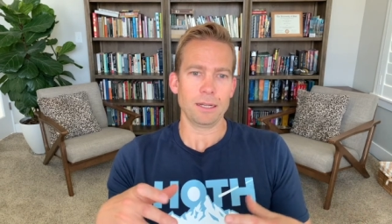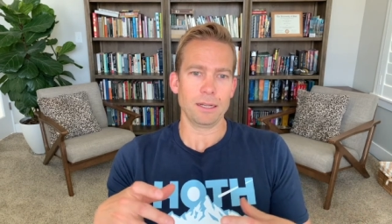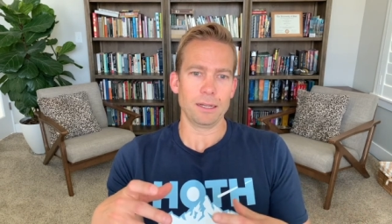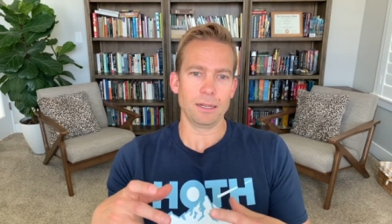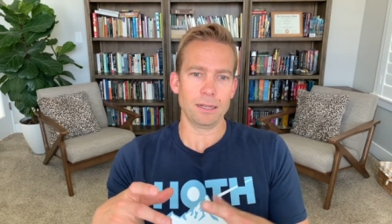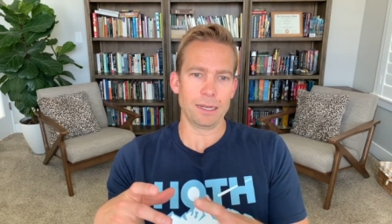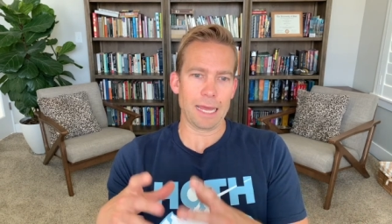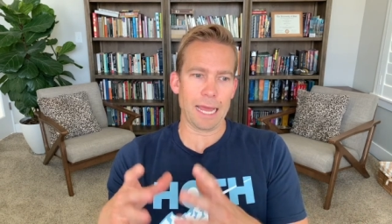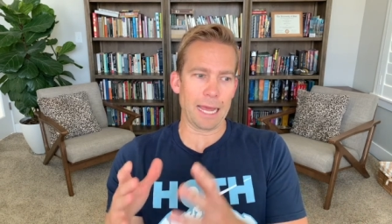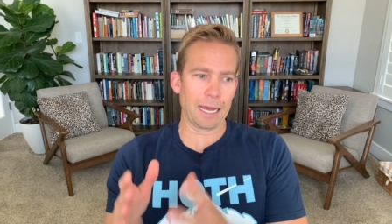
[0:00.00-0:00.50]

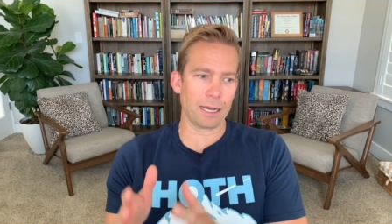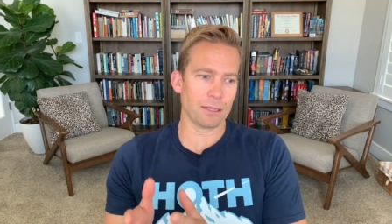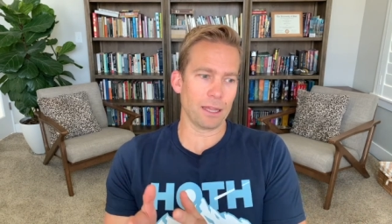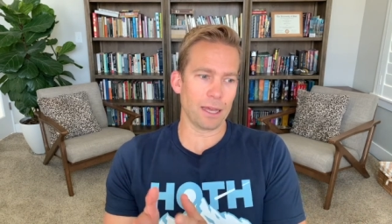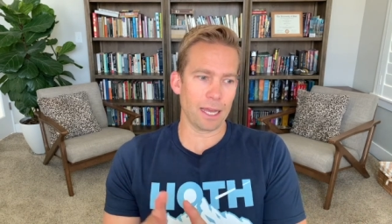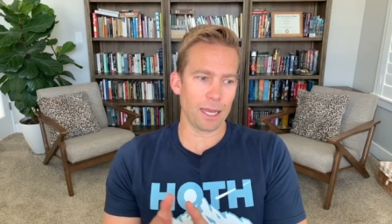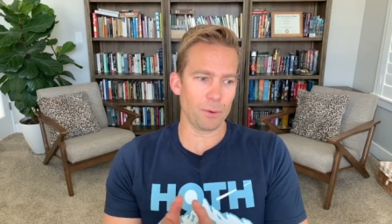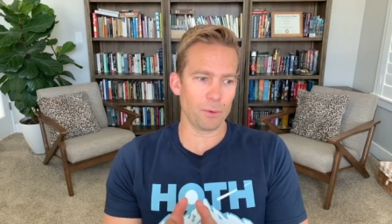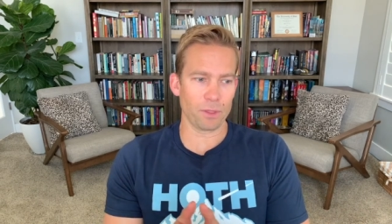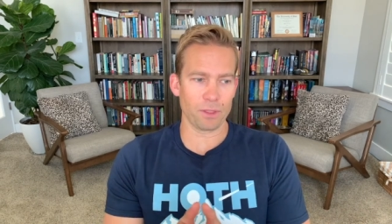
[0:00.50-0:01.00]
an
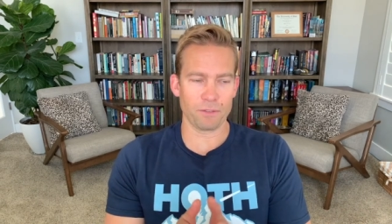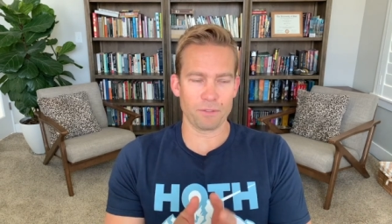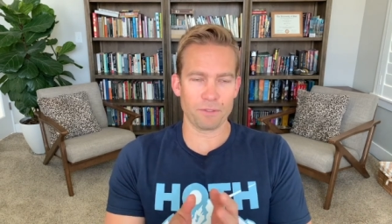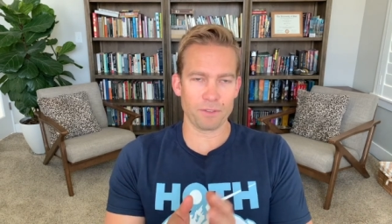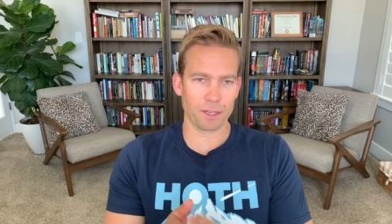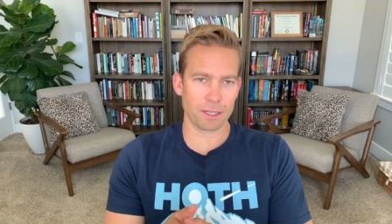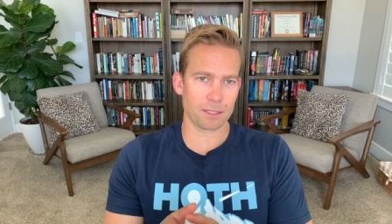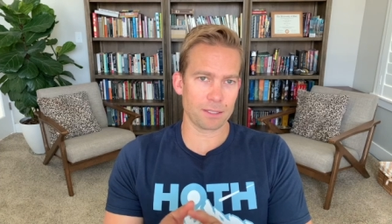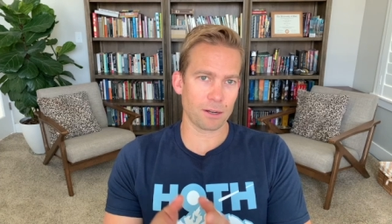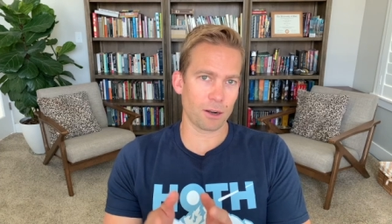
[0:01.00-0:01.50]
ally with a
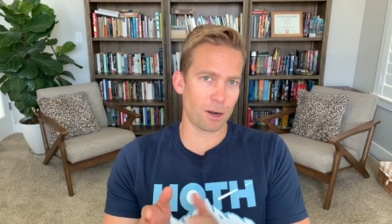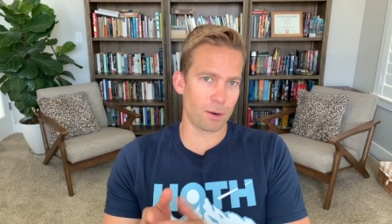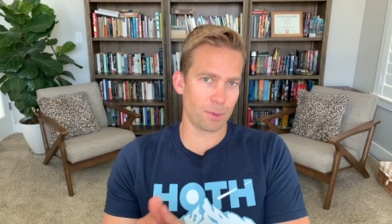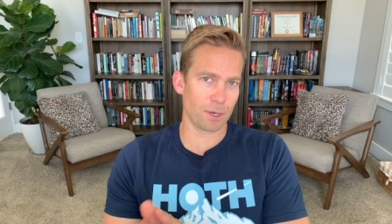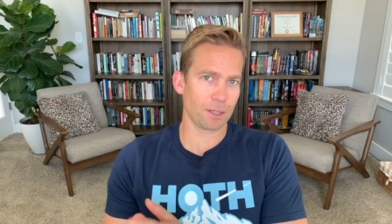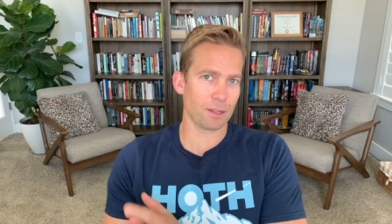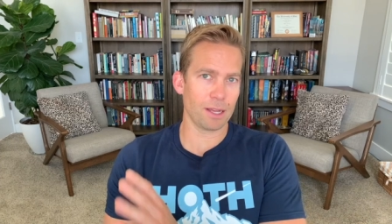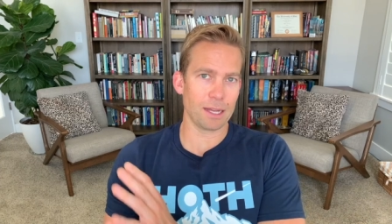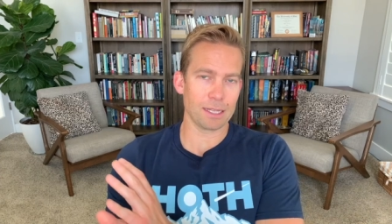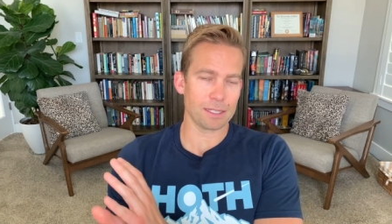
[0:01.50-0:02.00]
fixed armor
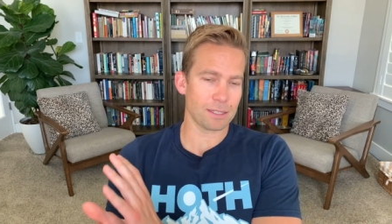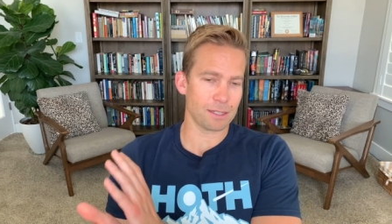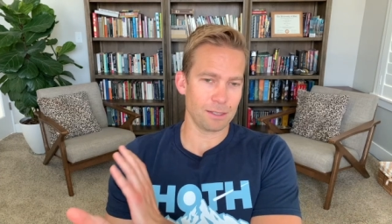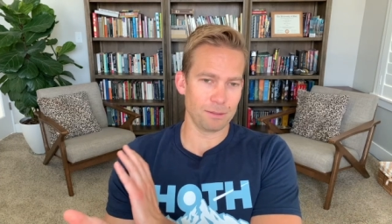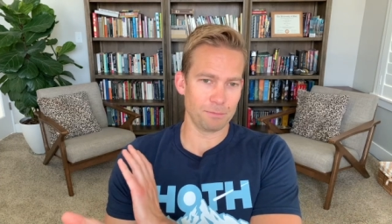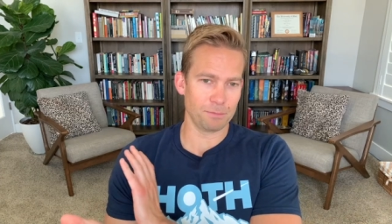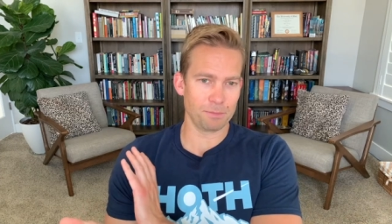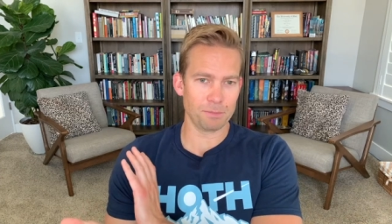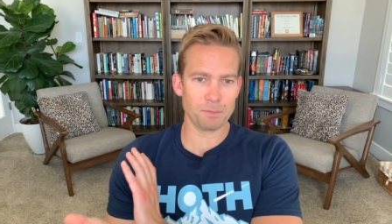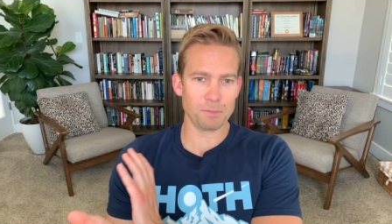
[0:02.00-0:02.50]
class
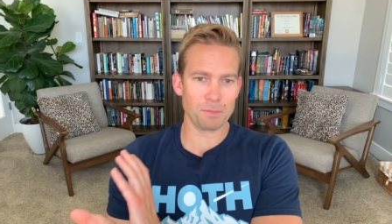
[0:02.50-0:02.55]
and,